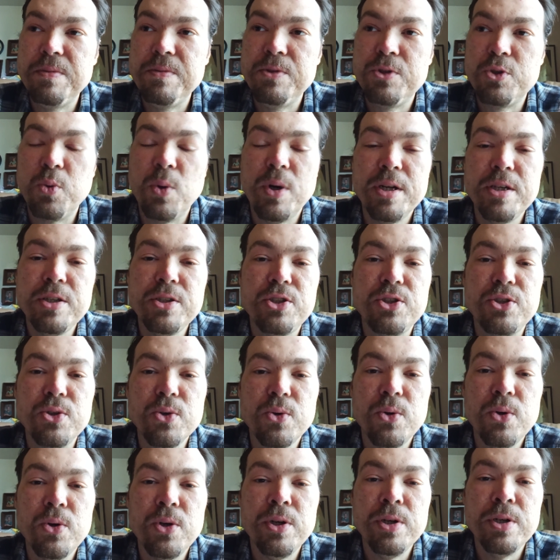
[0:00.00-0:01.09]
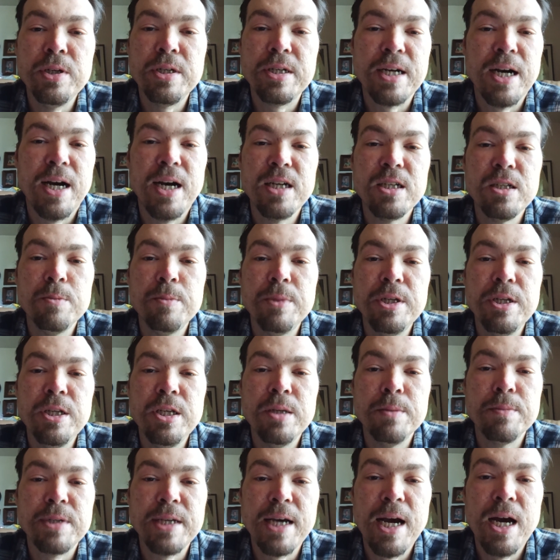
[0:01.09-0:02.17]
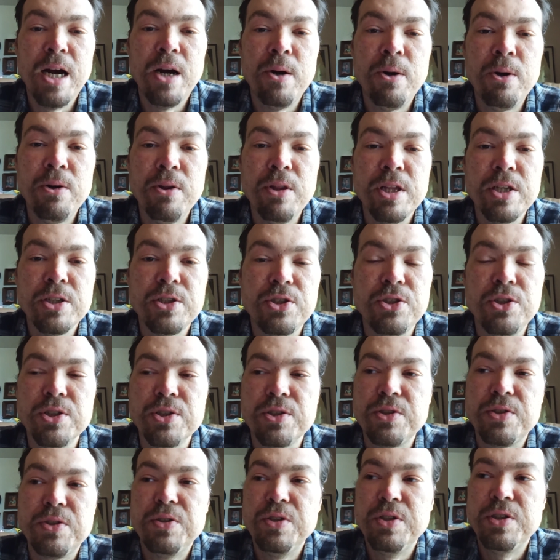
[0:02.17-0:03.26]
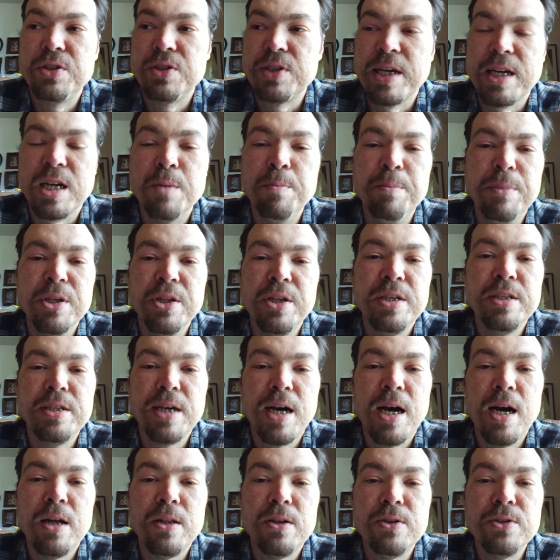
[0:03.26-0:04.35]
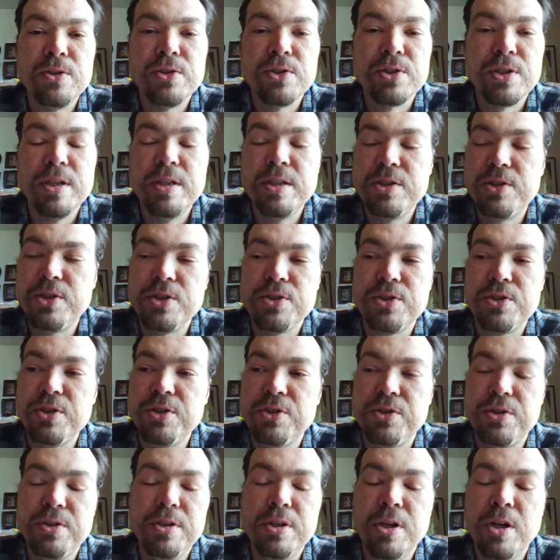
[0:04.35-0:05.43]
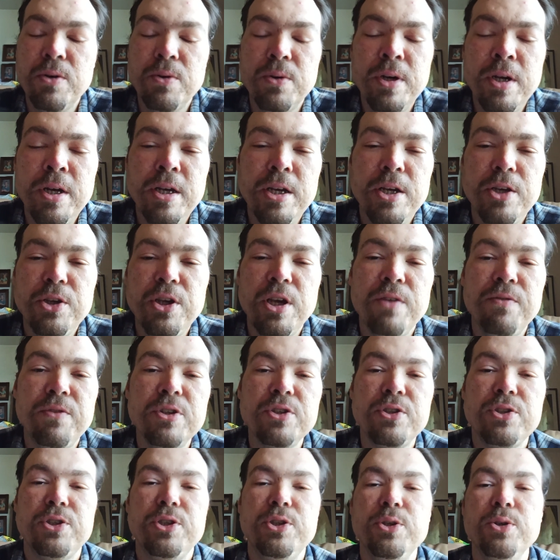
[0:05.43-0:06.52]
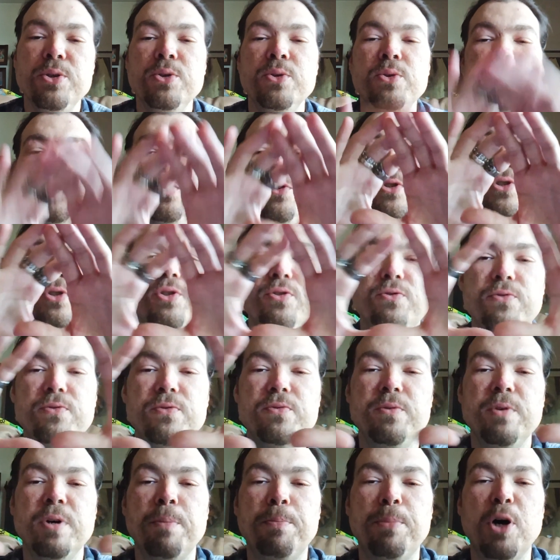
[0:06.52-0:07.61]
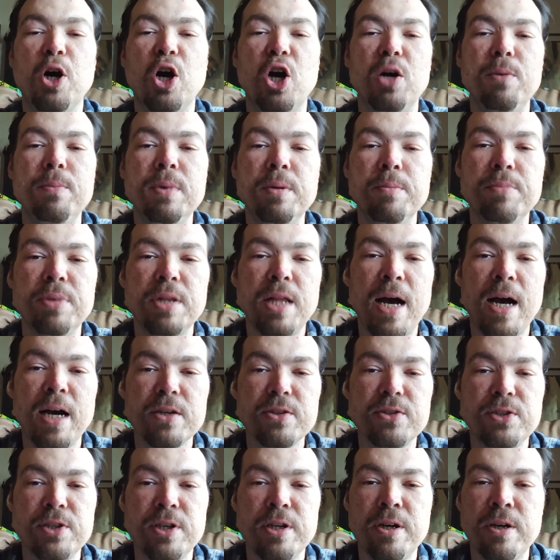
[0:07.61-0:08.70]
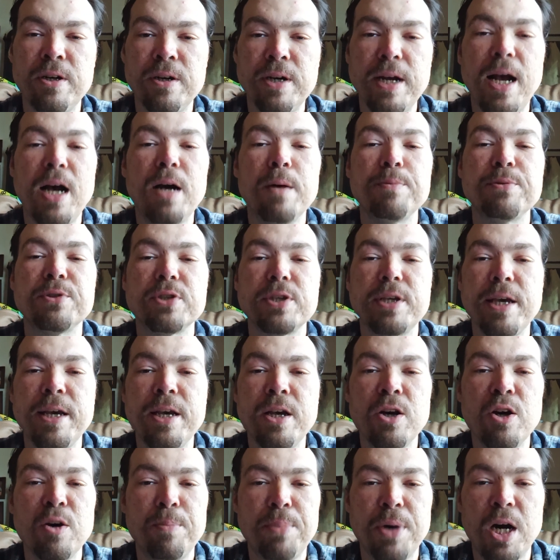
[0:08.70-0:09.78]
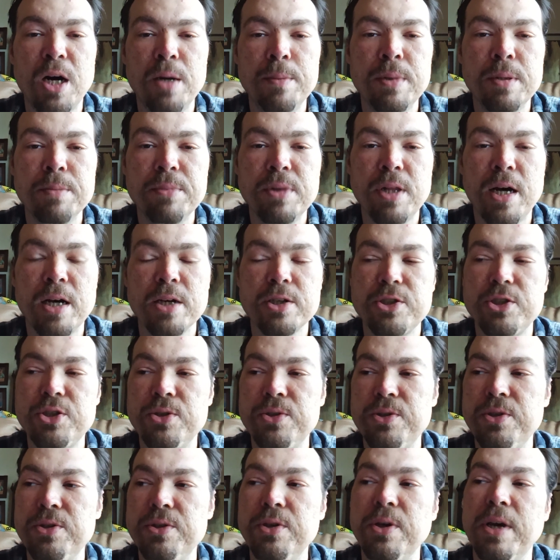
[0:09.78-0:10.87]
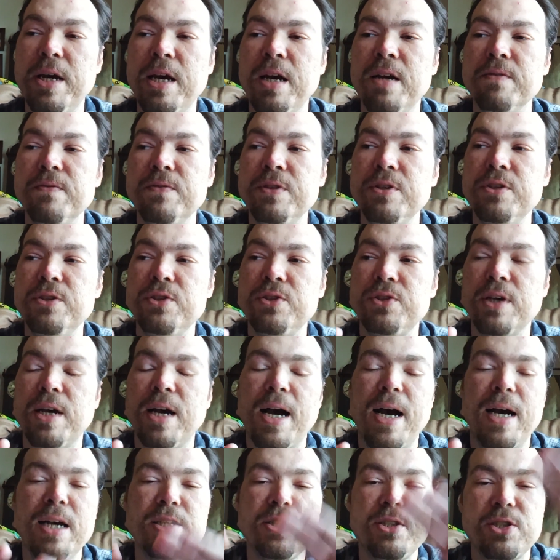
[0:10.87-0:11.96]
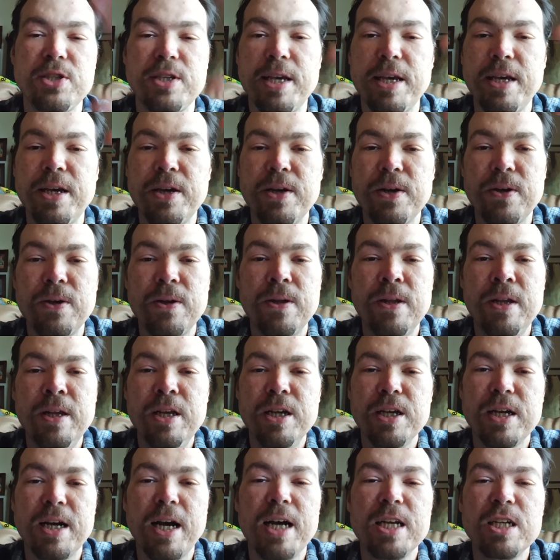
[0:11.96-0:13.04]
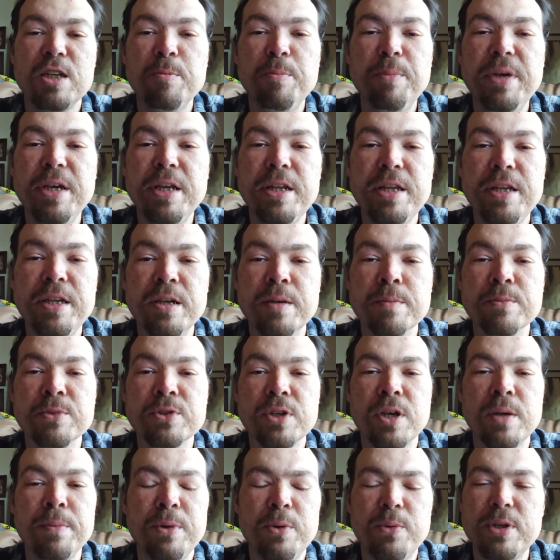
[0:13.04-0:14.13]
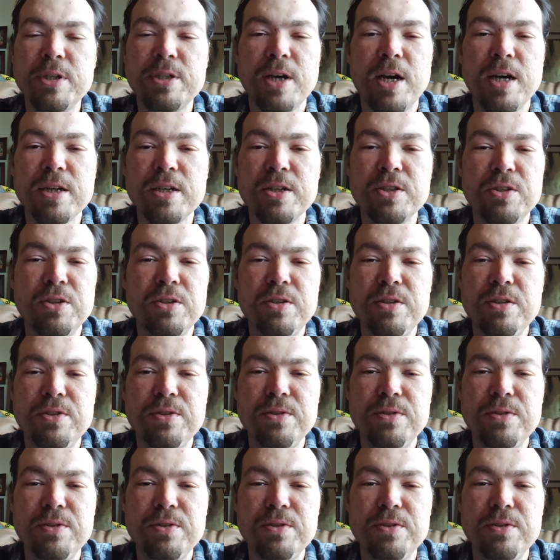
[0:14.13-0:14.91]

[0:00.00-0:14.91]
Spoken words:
20-story condominium tower that's just, it's like $1 million, and you have these huge apartment blocks that are upscale apartment blocks. You have these high-scale condominiums. I mean, we're talking